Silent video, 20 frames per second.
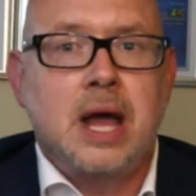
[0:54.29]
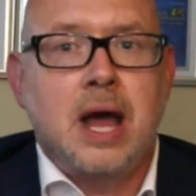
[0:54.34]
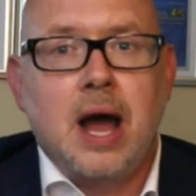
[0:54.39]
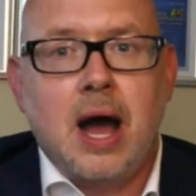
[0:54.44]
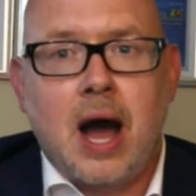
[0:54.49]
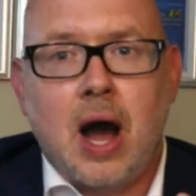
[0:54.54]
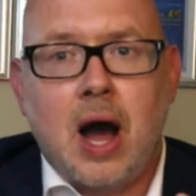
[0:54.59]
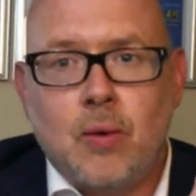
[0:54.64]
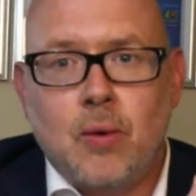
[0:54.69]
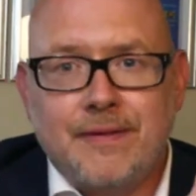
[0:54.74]

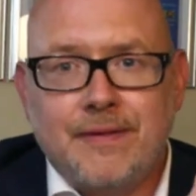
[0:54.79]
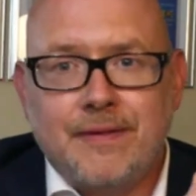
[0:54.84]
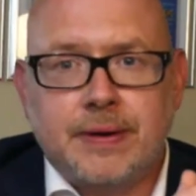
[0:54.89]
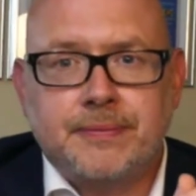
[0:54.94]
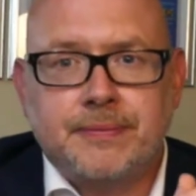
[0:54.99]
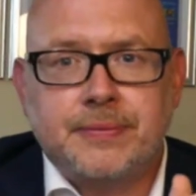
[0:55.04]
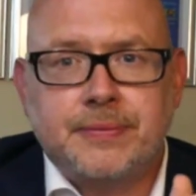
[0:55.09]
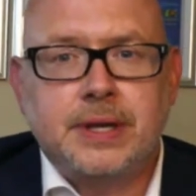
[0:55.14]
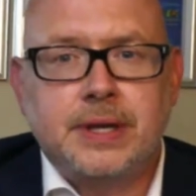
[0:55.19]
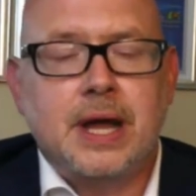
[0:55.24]

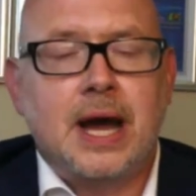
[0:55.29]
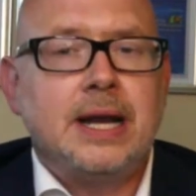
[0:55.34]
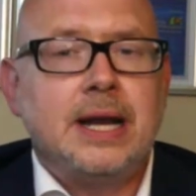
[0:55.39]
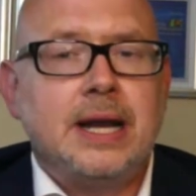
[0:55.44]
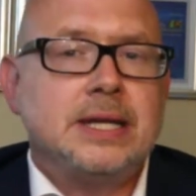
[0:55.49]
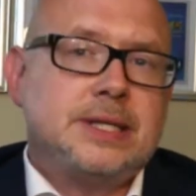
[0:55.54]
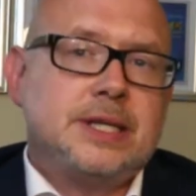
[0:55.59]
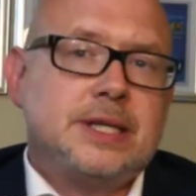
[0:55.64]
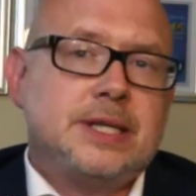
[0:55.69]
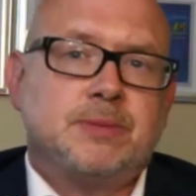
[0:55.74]
However,
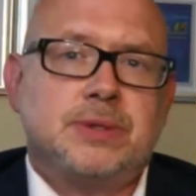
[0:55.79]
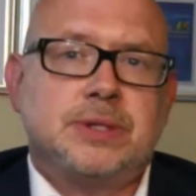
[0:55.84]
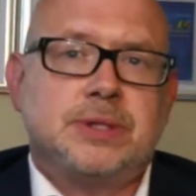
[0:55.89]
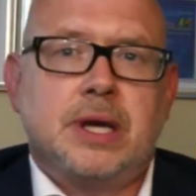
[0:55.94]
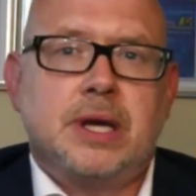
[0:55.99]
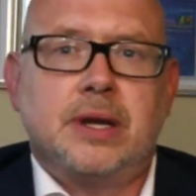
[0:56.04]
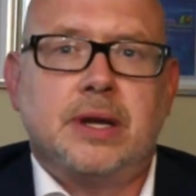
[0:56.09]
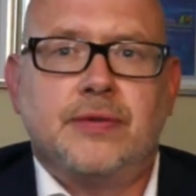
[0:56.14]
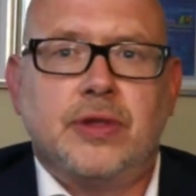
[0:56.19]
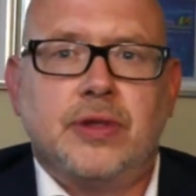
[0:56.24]

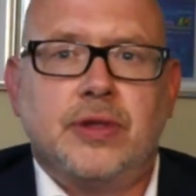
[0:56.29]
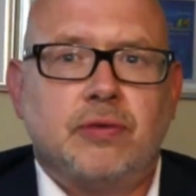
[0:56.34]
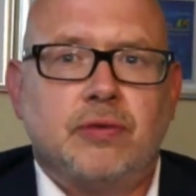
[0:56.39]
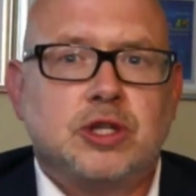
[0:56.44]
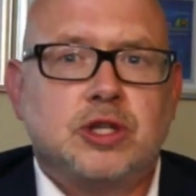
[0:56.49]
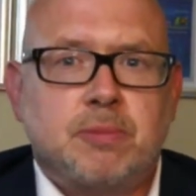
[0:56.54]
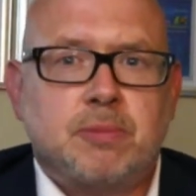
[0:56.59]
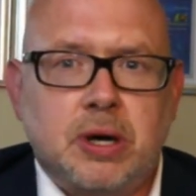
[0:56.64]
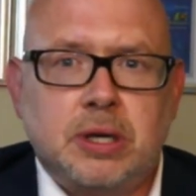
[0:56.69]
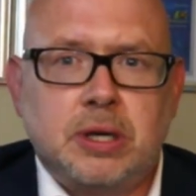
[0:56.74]
96% of the
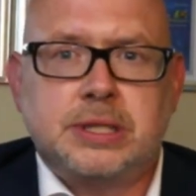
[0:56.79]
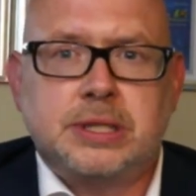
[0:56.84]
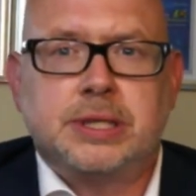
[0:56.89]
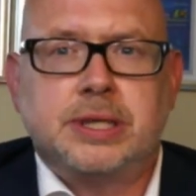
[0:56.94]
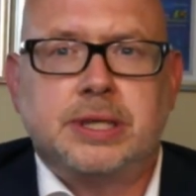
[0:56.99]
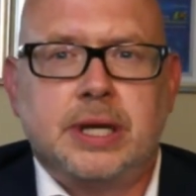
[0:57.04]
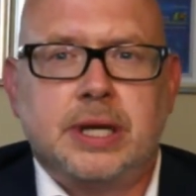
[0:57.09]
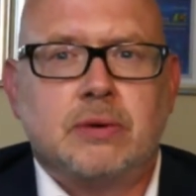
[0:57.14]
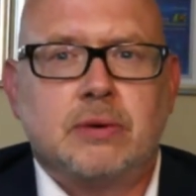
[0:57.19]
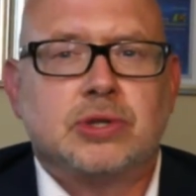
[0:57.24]
respondents
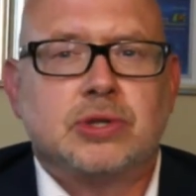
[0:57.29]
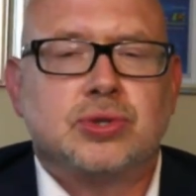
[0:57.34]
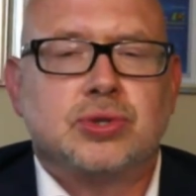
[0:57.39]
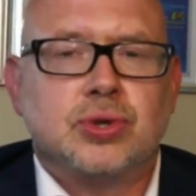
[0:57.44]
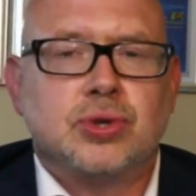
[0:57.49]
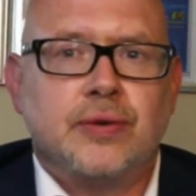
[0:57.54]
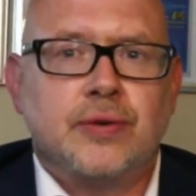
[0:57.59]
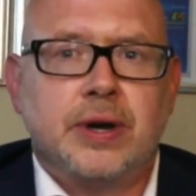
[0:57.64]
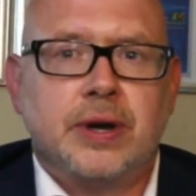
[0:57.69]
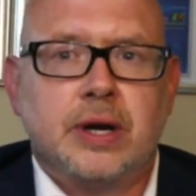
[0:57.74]
in our
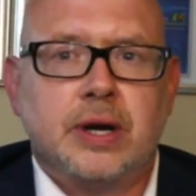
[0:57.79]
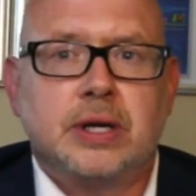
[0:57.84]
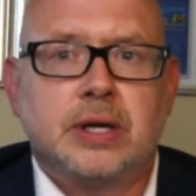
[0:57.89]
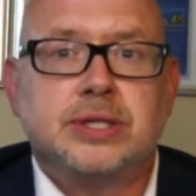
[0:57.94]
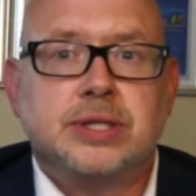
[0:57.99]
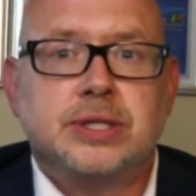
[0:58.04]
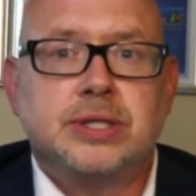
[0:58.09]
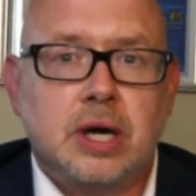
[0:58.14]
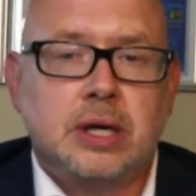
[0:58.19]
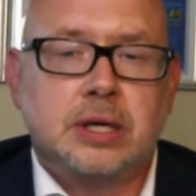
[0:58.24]
survey
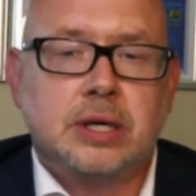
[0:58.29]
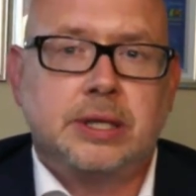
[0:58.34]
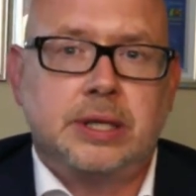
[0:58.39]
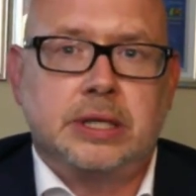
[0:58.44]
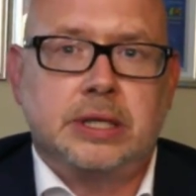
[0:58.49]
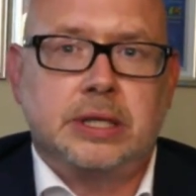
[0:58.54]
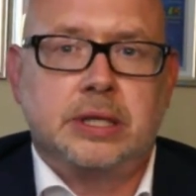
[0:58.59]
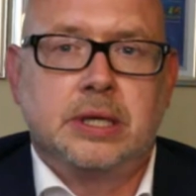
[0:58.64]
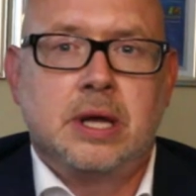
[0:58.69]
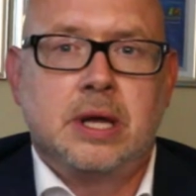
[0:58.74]

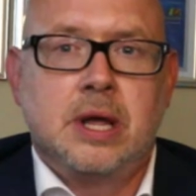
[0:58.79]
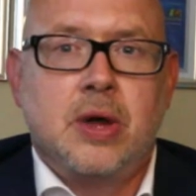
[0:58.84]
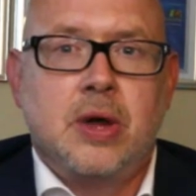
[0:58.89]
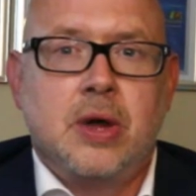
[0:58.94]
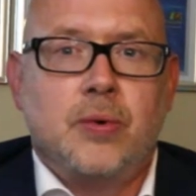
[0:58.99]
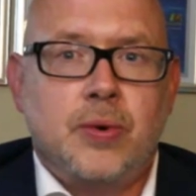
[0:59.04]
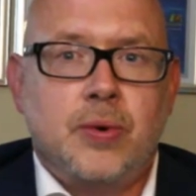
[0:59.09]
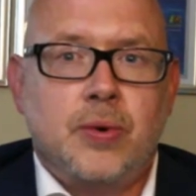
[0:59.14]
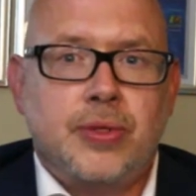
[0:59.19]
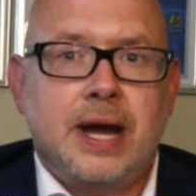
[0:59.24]
conducted
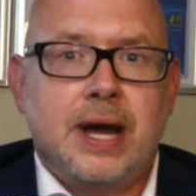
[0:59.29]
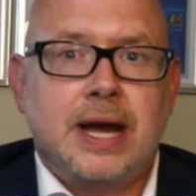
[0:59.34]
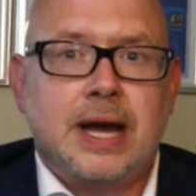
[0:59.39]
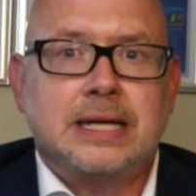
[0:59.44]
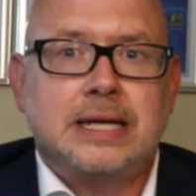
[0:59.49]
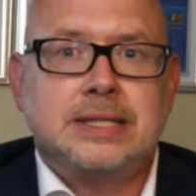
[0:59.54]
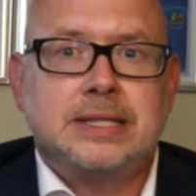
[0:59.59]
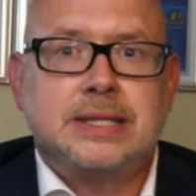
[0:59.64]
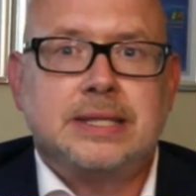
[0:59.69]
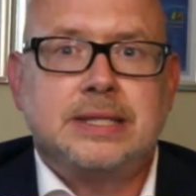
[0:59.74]
with
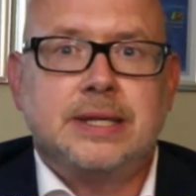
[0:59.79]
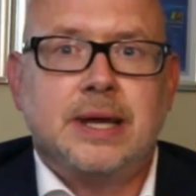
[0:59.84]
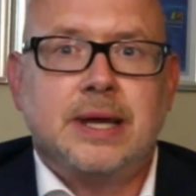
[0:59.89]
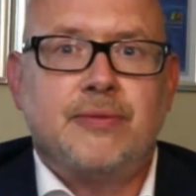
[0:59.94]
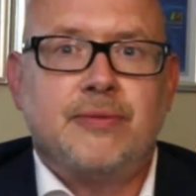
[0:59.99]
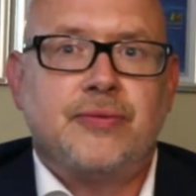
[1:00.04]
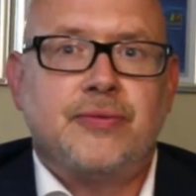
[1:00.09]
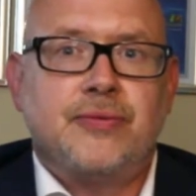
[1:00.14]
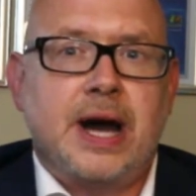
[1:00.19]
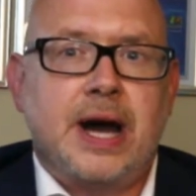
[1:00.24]
IACCM
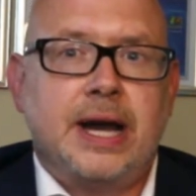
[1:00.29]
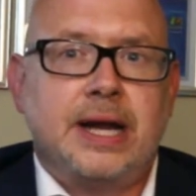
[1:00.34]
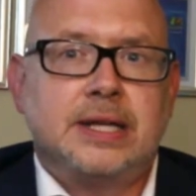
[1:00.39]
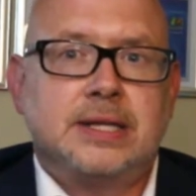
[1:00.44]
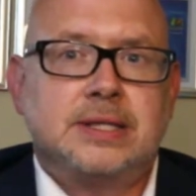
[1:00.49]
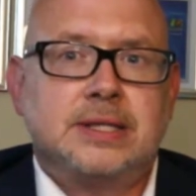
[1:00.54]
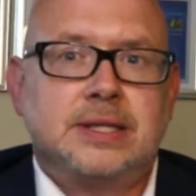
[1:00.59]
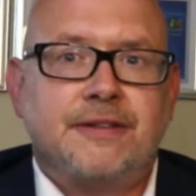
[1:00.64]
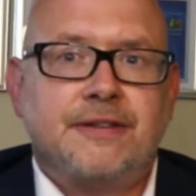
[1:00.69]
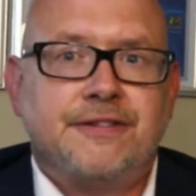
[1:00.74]

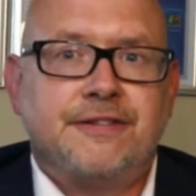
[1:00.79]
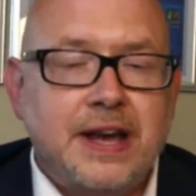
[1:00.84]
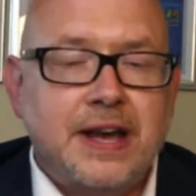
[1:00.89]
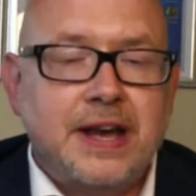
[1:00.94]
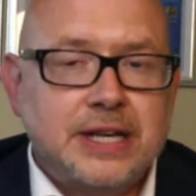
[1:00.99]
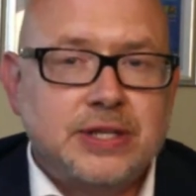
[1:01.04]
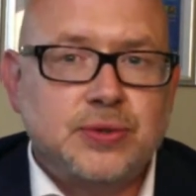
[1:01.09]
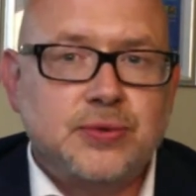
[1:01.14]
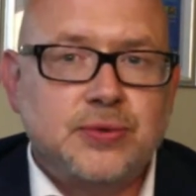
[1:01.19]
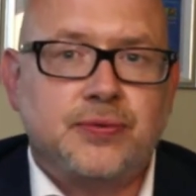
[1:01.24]
finds that
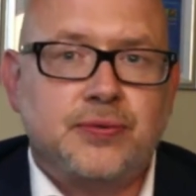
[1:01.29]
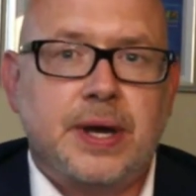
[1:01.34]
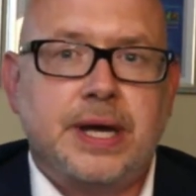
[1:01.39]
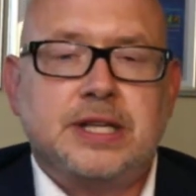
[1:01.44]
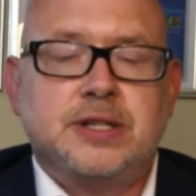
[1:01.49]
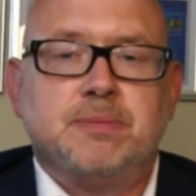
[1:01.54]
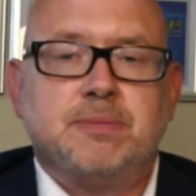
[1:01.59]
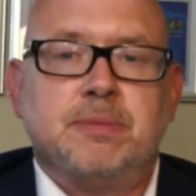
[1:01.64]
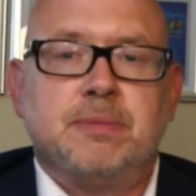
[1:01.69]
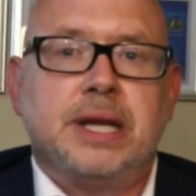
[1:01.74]

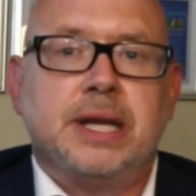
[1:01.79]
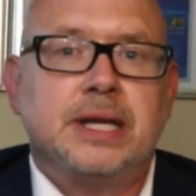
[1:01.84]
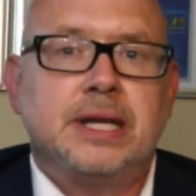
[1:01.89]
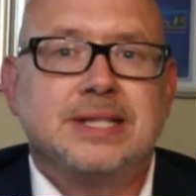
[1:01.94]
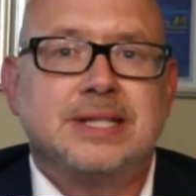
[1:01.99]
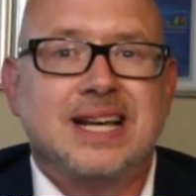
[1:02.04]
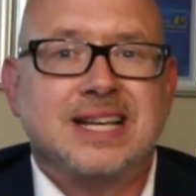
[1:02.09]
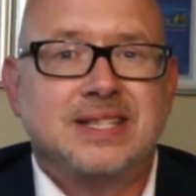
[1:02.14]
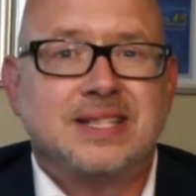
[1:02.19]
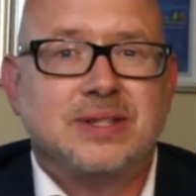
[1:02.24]
face-to-face
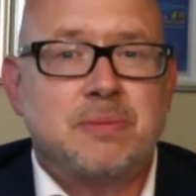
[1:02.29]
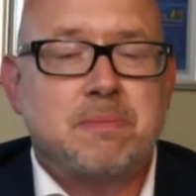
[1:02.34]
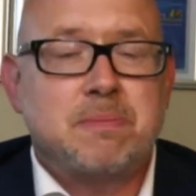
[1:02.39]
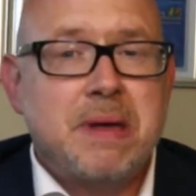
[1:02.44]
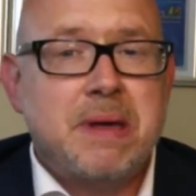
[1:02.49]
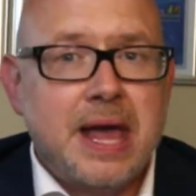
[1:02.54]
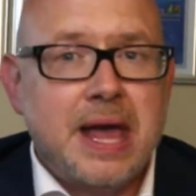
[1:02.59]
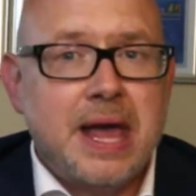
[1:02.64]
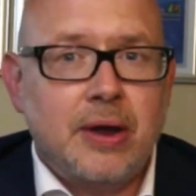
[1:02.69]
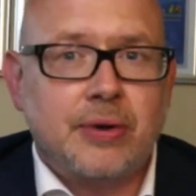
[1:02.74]
meetings are
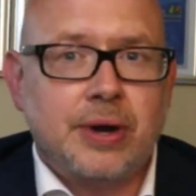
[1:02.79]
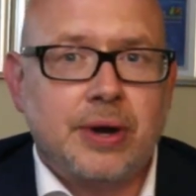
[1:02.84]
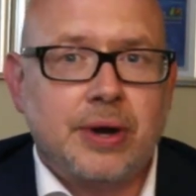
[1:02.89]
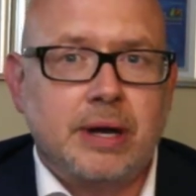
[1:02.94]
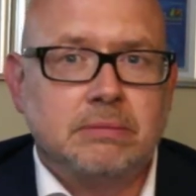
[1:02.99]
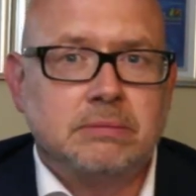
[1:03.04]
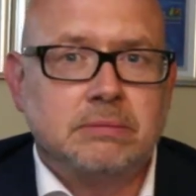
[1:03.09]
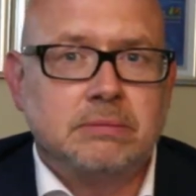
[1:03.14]
superior